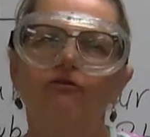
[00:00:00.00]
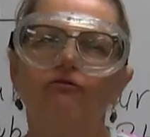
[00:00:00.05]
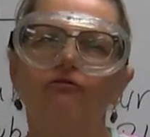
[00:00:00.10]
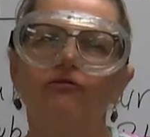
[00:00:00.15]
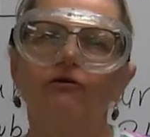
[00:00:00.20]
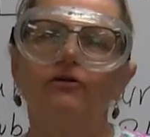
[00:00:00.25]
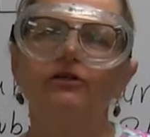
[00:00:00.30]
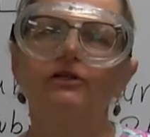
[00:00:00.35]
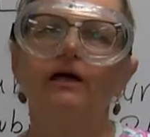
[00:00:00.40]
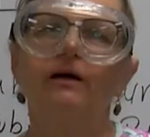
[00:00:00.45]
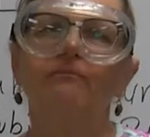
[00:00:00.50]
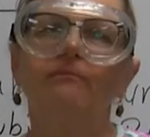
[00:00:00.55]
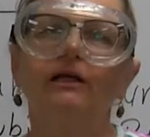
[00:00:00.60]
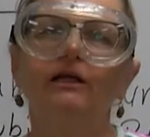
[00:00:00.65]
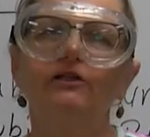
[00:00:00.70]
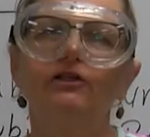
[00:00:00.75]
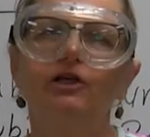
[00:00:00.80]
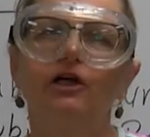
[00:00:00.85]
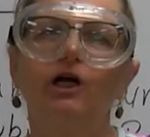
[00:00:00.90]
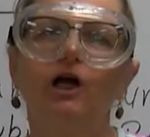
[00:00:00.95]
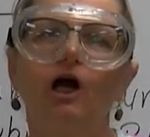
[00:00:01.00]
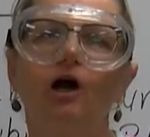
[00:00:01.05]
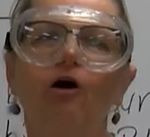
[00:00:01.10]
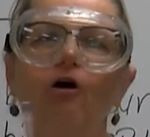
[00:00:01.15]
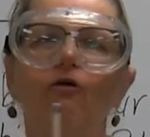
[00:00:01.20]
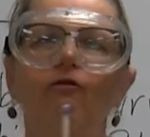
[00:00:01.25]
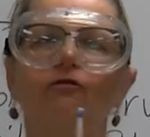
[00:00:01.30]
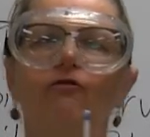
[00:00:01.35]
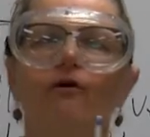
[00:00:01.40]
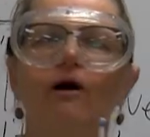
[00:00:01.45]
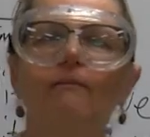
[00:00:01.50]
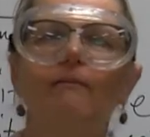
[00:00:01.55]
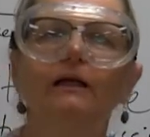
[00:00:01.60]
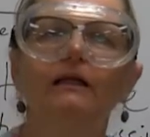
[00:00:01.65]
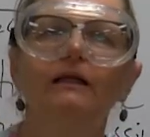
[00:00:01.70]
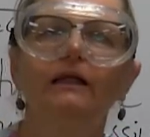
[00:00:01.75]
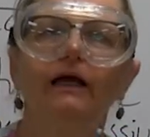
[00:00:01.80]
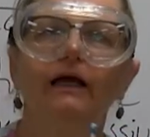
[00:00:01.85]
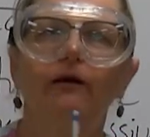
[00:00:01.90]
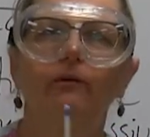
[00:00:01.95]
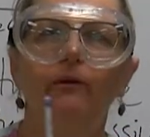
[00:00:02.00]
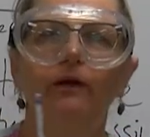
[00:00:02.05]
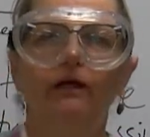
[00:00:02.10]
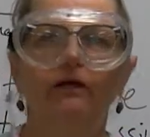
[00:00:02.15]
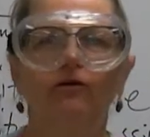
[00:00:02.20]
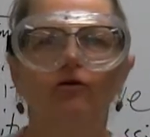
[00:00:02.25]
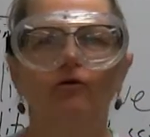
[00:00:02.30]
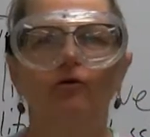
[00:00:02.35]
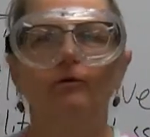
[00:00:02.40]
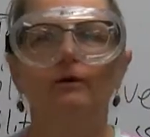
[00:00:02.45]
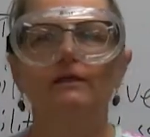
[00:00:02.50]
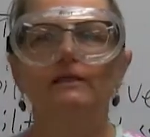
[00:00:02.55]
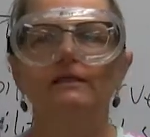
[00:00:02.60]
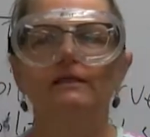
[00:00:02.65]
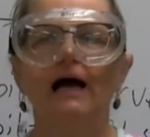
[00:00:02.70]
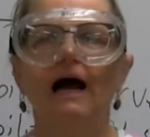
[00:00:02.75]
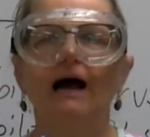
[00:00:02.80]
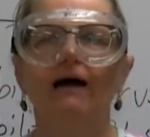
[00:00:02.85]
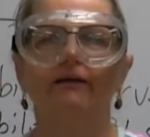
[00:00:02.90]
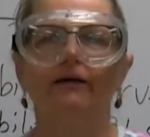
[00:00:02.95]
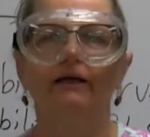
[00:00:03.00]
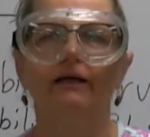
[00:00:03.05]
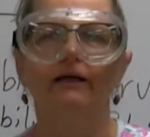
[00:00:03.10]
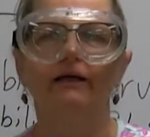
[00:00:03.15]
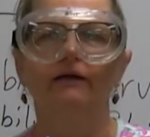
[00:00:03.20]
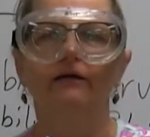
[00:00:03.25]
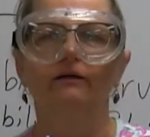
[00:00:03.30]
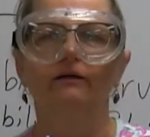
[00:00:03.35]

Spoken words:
for something to go from a liquid to a solid,